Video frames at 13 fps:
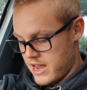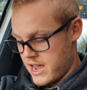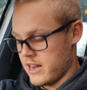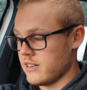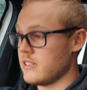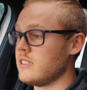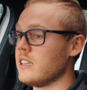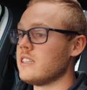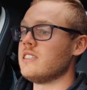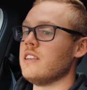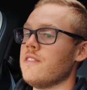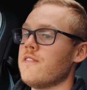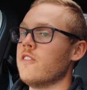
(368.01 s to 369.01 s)
and
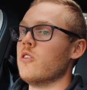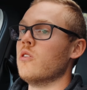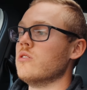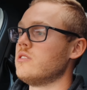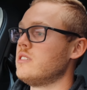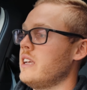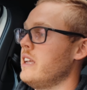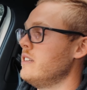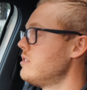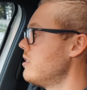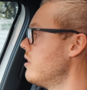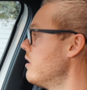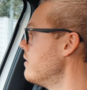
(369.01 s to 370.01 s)
64
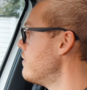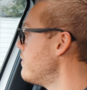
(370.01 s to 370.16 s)
cents on